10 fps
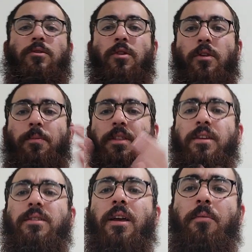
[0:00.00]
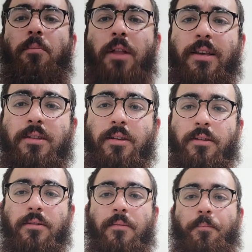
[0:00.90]
so there'll be these type of
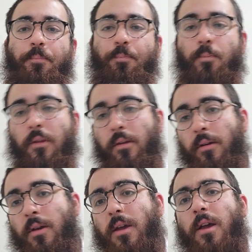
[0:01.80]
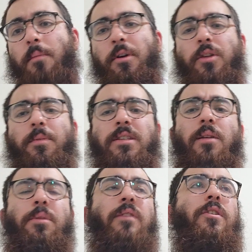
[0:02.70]
blessings but there'll be
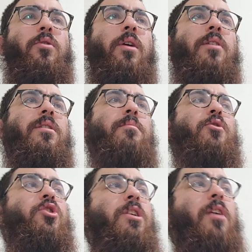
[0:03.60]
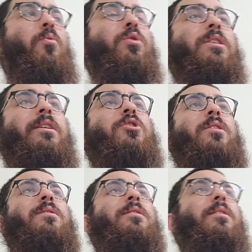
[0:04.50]
something even greater that the Mashiach will teach
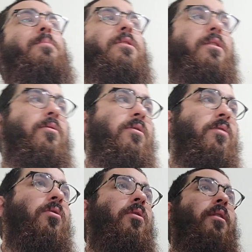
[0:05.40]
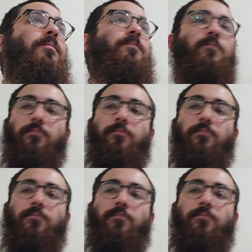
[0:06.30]
us the deepest secrets of Torah